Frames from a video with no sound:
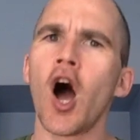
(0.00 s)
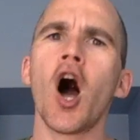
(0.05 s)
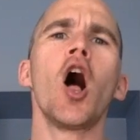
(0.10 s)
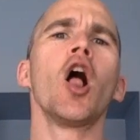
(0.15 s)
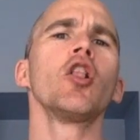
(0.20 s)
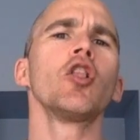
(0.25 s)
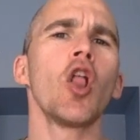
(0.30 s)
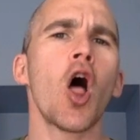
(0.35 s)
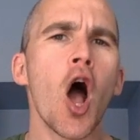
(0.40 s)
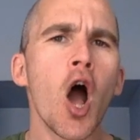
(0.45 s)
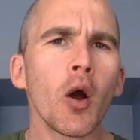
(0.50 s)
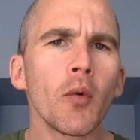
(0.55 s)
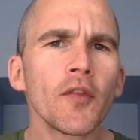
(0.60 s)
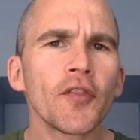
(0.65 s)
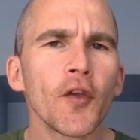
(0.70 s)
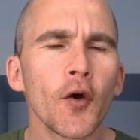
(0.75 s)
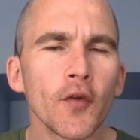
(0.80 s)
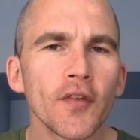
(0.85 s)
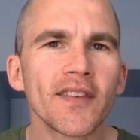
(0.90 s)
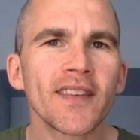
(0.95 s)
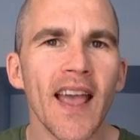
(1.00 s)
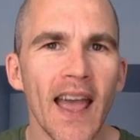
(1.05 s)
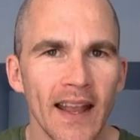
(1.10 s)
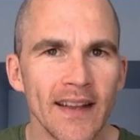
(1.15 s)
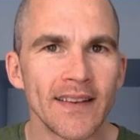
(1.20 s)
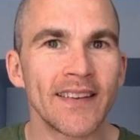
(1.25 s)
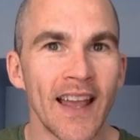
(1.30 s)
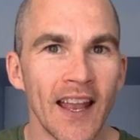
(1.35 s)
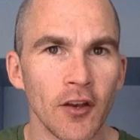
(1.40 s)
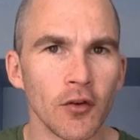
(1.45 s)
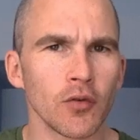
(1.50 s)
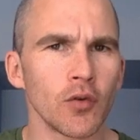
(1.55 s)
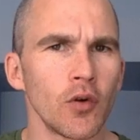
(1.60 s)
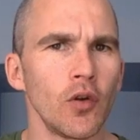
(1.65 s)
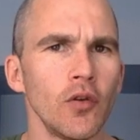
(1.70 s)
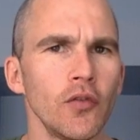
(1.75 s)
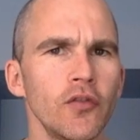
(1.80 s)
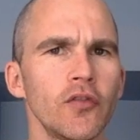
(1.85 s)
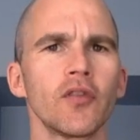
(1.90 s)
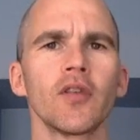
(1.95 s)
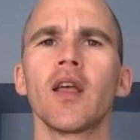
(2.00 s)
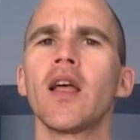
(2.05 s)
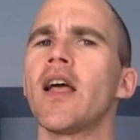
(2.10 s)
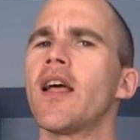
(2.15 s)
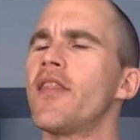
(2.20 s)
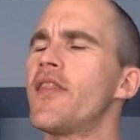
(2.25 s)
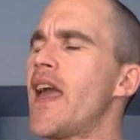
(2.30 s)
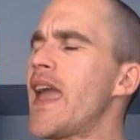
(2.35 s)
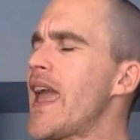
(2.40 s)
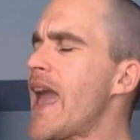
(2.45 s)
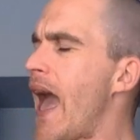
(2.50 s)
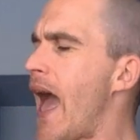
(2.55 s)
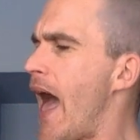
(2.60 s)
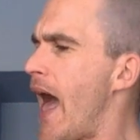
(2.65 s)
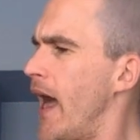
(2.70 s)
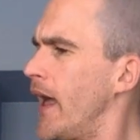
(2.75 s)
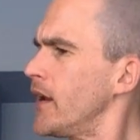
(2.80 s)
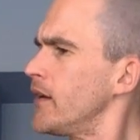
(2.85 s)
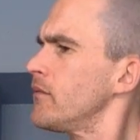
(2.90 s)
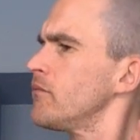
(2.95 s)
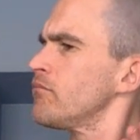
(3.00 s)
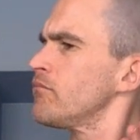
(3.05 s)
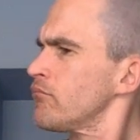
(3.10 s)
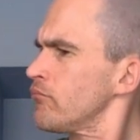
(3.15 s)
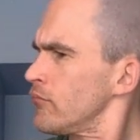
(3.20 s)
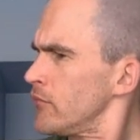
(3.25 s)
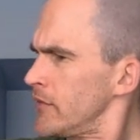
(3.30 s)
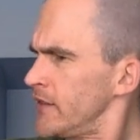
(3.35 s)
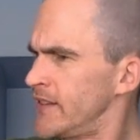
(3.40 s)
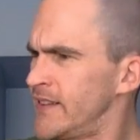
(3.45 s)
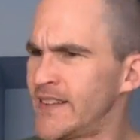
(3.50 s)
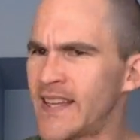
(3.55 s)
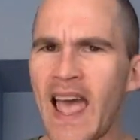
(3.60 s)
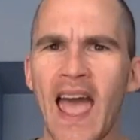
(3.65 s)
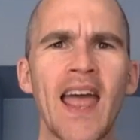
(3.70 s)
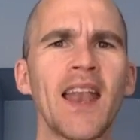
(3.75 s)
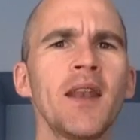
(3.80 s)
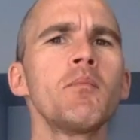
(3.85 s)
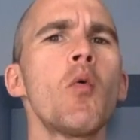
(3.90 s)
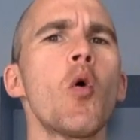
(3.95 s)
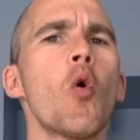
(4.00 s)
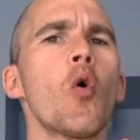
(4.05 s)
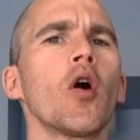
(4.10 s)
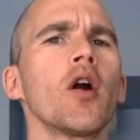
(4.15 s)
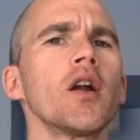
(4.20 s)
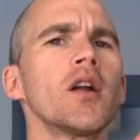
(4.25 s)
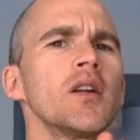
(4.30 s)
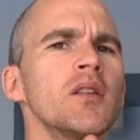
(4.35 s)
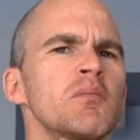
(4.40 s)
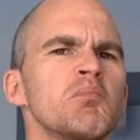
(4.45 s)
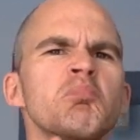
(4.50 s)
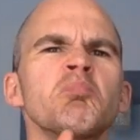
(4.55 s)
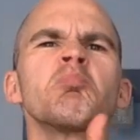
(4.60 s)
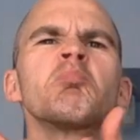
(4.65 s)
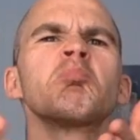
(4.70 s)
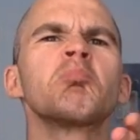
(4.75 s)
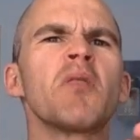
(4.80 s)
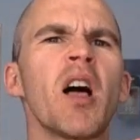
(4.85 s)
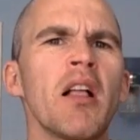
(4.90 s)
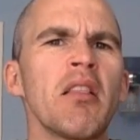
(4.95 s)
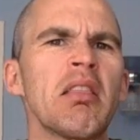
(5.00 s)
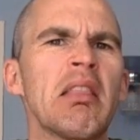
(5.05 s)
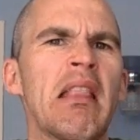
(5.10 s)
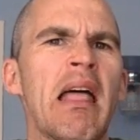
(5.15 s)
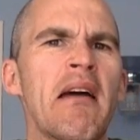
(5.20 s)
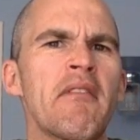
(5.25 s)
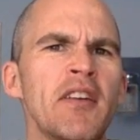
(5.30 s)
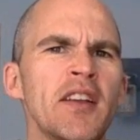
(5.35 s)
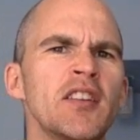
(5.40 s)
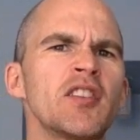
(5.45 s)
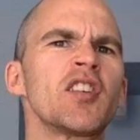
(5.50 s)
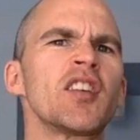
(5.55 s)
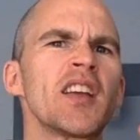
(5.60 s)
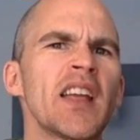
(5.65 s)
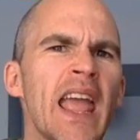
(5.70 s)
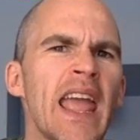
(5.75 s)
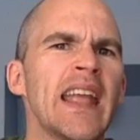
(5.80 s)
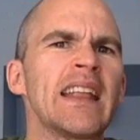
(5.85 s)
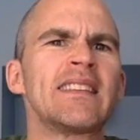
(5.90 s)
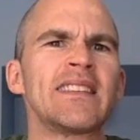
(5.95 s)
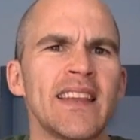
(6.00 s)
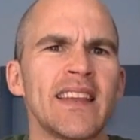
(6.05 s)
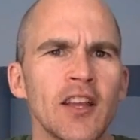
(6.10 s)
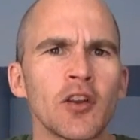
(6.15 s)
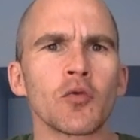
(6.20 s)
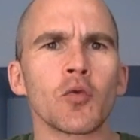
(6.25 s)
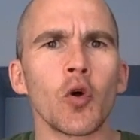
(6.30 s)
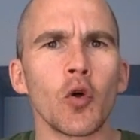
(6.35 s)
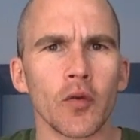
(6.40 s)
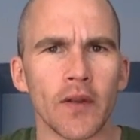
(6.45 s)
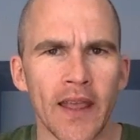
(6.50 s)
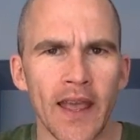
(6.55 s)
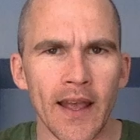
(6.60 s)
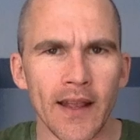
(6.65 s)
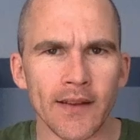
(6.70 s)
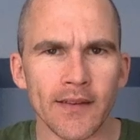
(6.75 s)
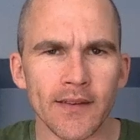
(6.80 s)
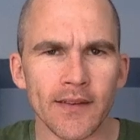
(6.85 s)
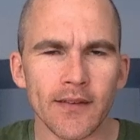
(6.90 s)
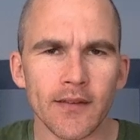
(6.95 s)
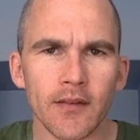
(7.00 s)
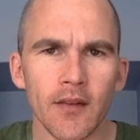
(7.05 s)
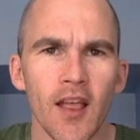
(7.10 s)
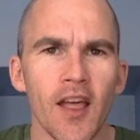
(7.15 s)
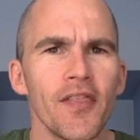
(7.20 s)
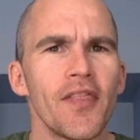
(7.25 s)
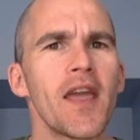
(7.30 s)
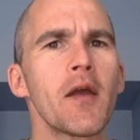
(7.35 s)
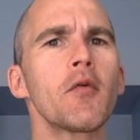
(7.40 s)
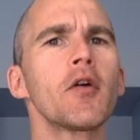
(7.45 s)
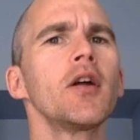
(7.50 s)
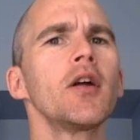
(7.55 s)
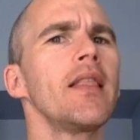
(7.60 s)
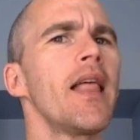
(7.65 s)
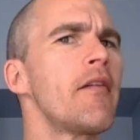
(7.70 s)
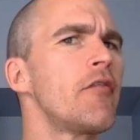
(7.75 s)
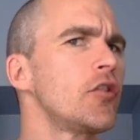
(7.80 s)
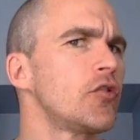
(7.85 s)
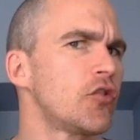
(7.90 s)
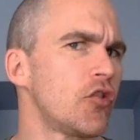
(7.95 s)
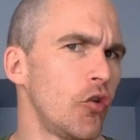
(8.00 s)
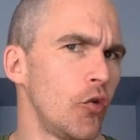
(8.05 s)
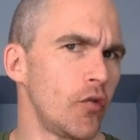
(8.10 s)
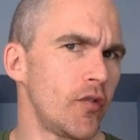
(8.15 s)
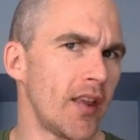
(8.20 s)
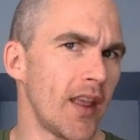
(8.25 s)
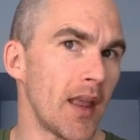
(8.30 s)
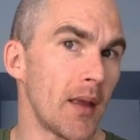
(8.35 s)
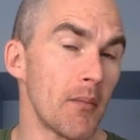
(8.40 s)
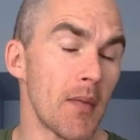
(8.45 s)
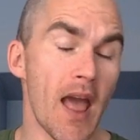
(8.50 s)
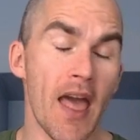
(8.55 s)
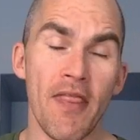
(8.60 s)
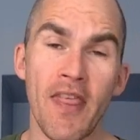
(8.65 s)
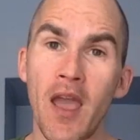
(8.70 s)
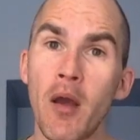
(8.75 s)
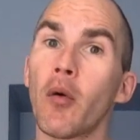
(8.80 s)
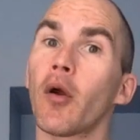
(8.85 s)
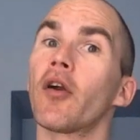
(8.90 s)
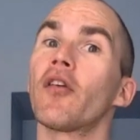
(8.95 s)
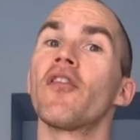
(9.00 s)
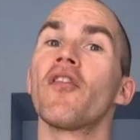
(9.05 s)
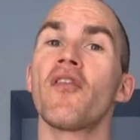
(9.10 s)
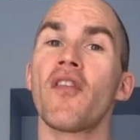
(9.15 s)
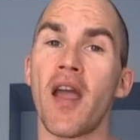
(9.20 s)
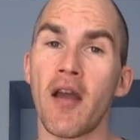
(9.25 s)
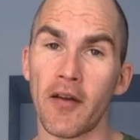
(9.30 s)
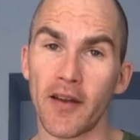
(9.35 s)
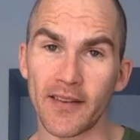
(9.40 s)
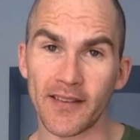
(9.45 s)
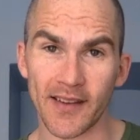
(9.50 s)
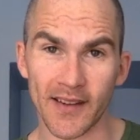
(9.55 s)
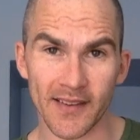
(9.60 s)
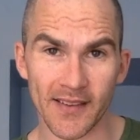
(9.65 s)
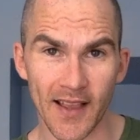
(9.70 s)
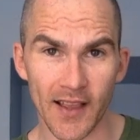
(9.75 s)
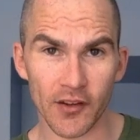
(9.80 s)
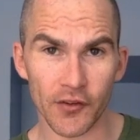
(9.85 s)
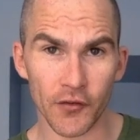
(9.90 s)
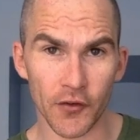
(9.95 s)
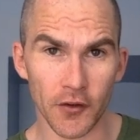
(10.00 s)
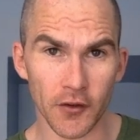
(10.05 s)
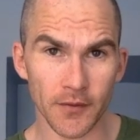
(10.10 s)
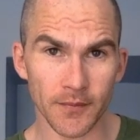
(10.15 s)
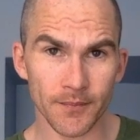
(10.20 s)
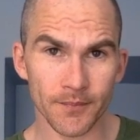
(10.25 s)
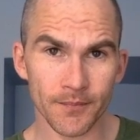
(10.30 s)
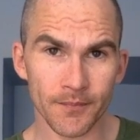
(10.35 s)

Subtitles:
Along with those 10 10-year-olds, they had 10 more 11 to 18-year-old kids. They were a level 2 team, and they were very successful.